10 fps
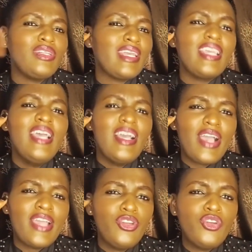like,
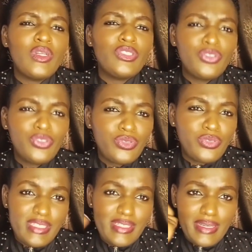I don't know what to do to
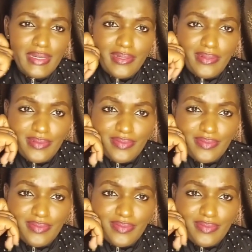this girl.